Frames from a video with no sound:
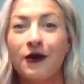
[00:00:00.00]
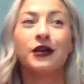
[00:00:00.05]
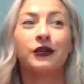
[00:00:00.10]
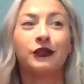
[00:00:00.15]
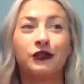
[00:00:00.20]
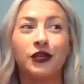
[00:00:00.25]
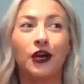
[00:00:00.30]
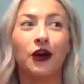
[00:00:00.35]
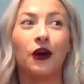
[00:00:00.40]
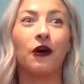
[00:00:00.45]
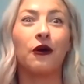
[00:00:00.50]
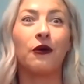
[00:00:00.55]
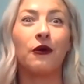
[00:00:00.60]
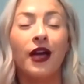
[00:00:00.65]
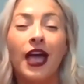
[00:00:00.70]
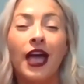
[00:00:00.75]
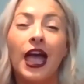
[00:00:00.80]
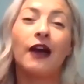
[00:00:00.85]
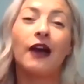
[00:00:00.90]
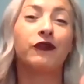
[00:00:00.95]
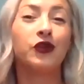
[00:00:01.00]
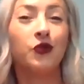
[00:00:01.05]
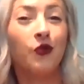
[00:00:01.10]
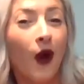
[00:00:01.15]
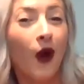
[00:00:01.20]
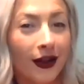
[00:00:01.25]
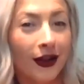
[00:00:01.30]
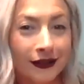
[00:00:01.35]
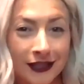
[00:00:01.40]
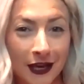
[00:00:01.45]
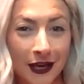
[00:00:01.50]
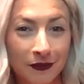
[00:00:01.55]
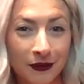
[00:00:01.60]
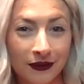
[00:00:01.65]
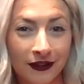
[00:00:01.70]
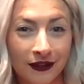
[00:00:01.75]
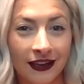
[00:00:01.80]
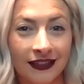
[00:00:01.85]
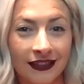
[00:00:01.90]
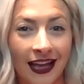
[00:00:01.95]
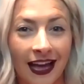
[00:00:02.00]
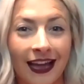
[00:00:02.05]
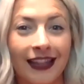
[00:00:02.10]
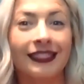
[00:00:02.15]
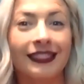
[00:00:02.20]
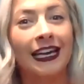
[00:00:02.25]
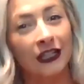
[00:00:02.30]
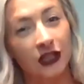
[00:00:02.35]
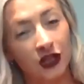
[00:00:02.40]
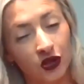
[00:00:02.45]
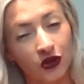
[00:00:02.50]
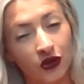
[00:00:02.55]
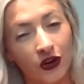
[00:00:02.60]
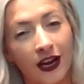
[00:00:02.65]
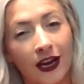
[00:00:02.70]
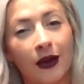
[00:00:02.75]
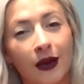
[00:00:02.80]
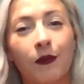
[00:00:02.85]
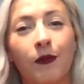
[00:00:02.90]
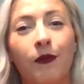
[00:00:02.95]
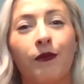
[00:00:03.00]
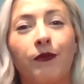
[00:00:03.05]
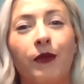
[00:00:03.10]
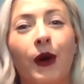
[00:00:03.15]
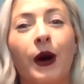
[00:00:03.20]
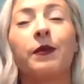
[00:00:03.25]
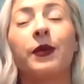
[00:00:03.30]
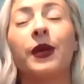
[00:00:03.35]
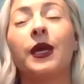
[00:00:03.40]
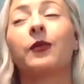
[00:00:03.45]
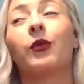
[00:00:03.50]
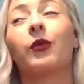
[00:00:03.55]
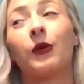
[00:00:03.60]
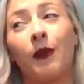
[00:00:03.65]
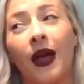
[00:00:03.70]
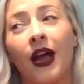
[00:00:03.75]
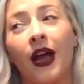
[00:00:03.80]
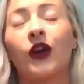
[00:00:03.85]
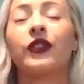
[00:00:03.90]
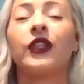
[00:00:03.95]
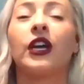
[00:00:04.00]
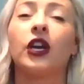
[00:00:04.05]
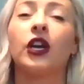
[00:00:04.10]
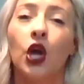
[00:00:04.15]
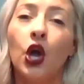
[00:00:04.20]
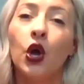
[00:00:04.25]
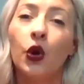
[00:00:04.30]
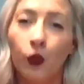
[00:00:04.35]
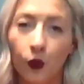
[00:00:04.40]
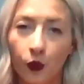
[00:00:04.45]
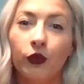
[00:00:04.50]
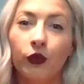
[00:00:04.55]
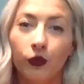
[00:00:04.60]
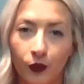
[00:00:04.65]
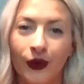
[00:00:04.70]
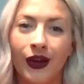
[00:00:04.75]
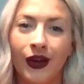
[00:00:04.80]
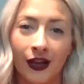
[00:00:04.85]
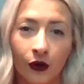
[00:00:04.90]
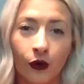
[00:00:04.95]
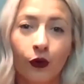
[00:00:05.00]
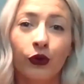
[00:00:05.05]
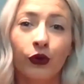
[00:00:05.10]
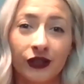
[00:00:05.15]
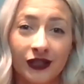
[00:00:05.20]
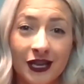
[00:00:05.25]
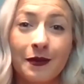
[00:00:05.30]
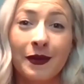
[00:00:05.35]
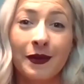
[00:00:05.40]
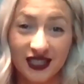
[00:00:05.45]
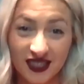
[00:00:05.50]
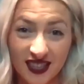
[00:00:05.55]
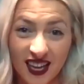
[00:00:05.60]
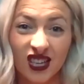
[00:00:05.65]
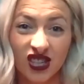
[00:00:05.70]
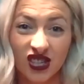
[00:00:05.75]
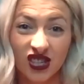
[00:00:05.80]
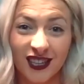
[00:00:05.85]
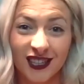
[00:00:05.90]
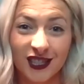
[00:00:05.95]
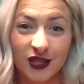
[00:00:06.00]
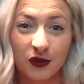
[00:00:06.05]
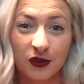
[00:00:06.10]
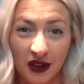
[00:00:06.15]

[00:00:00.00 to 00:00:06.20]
So if you want something like that, that's great, but be prepared that we gotta order some extensions.